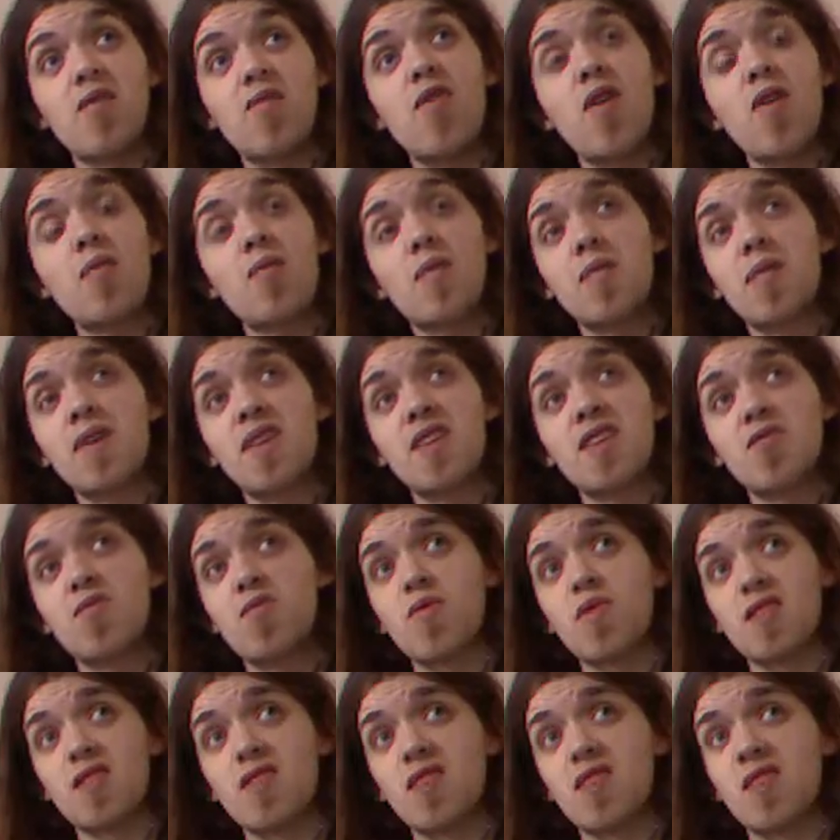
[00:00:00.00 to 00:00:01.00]
Problem
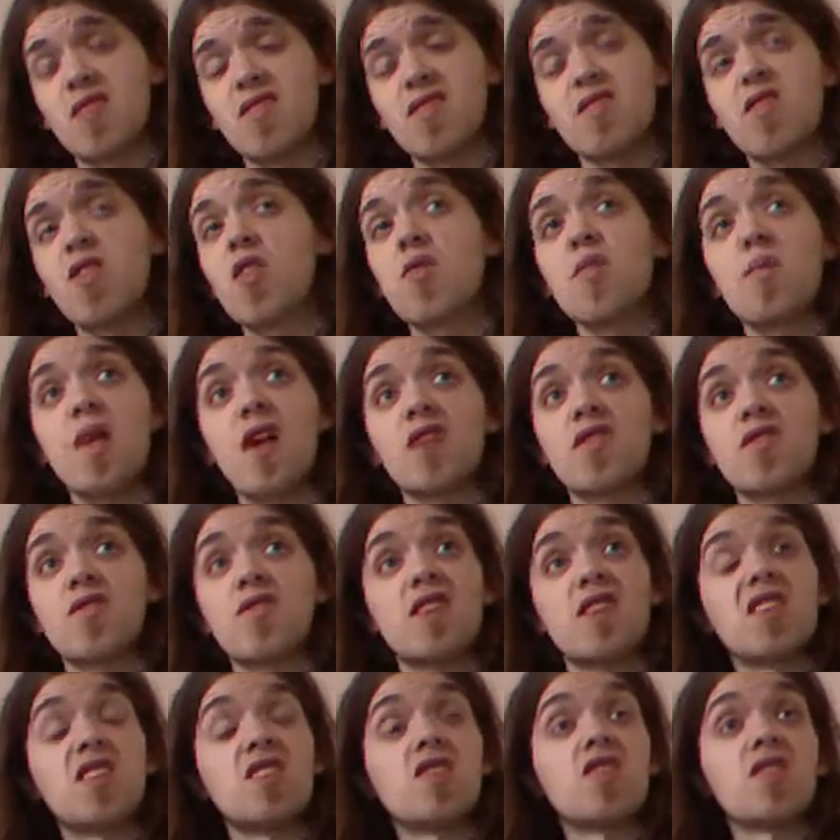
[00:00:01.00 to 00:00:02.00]
is, too much
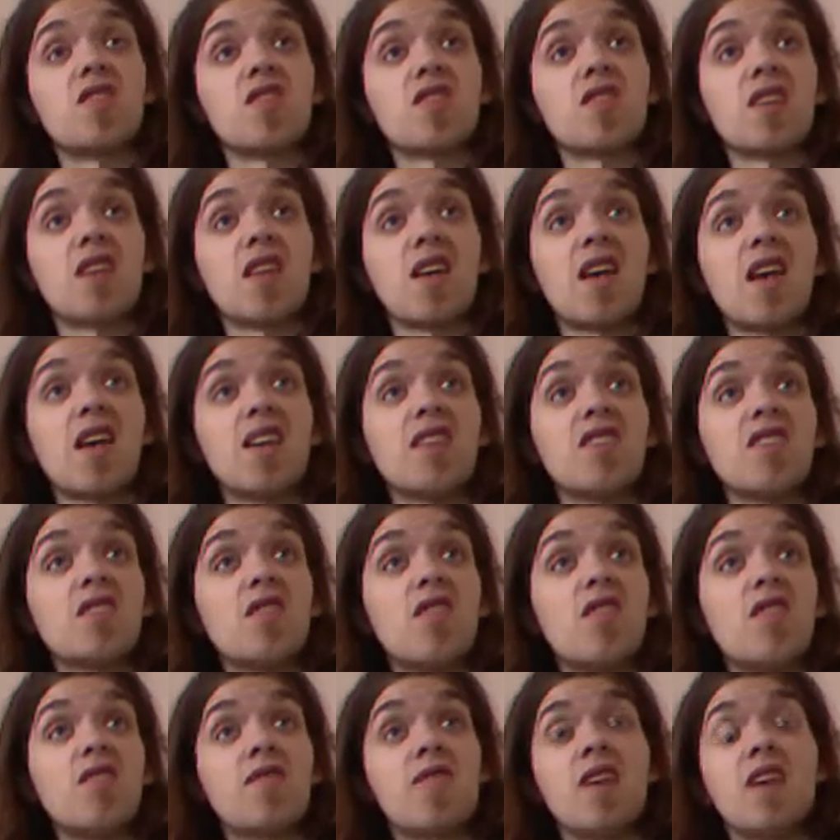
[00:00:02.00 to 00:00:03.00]
of it is just a
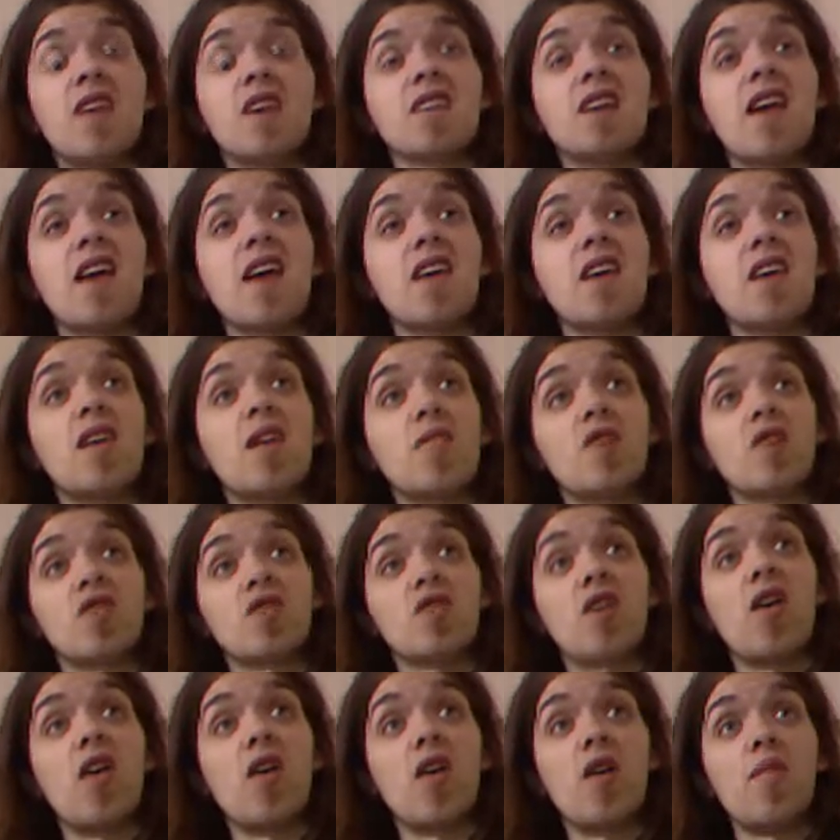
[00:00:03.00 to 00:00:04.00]
case of taking up your
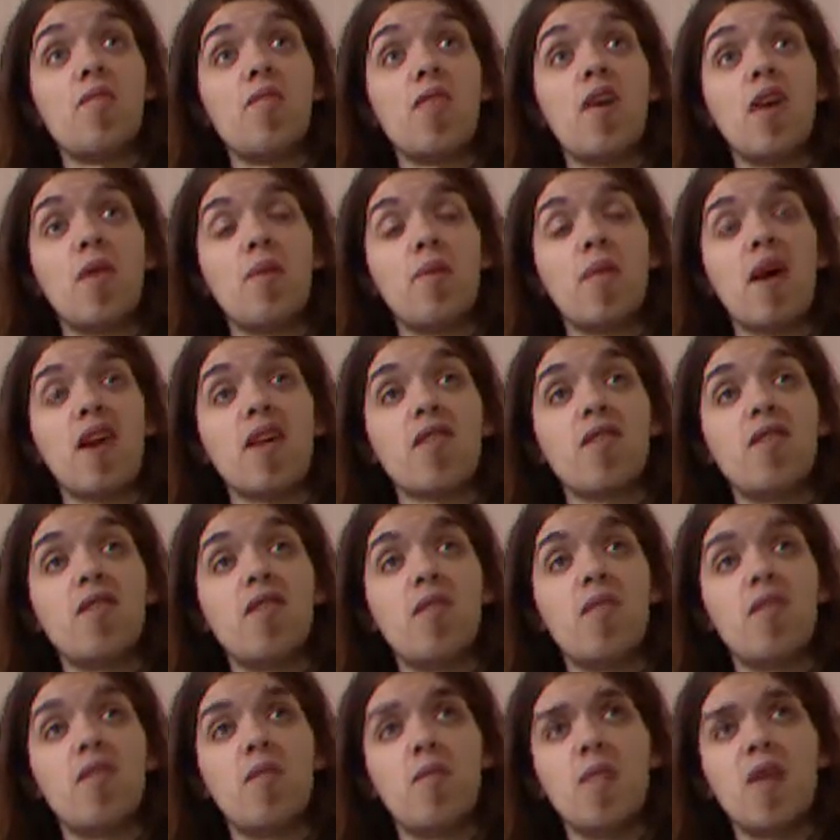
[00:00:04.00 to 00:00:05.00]
time, running back and
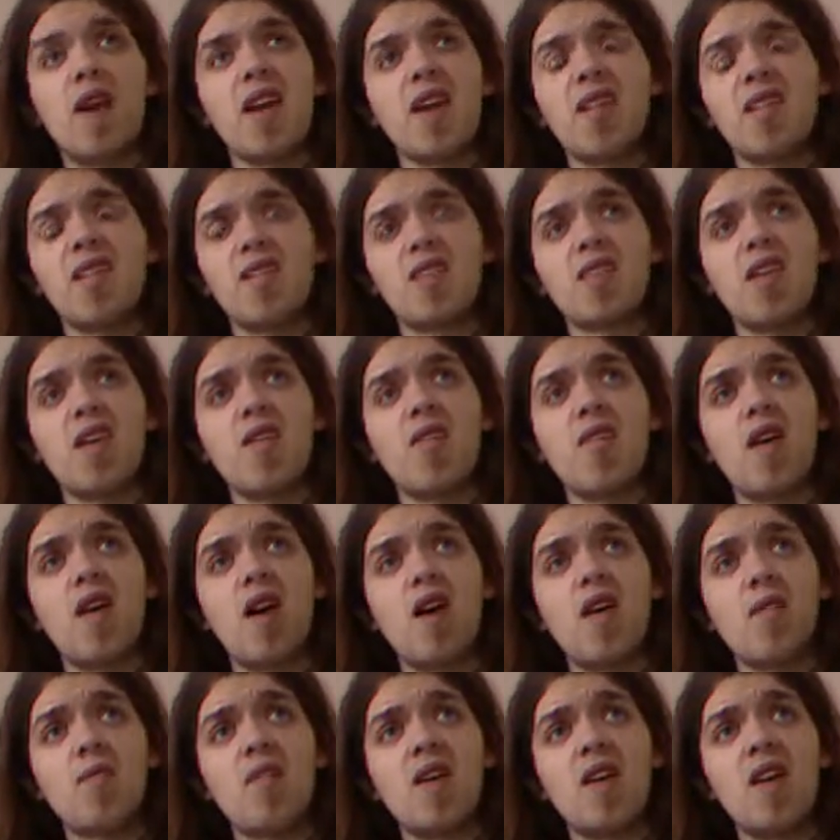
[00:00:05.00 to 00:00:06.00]
forward, picking stuff
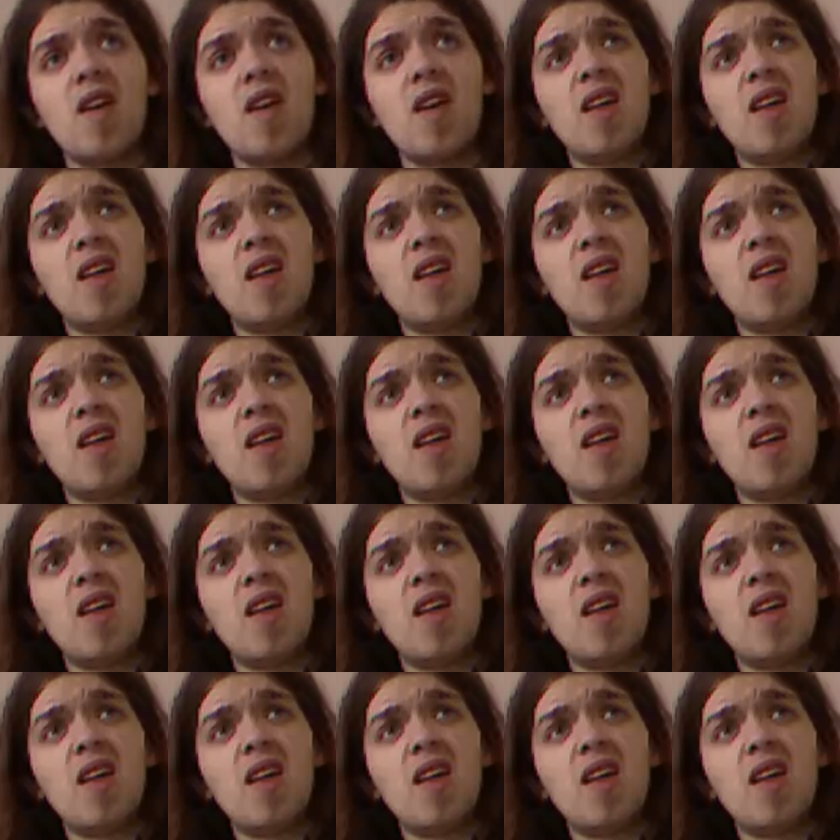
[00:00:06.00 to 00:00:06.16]
up,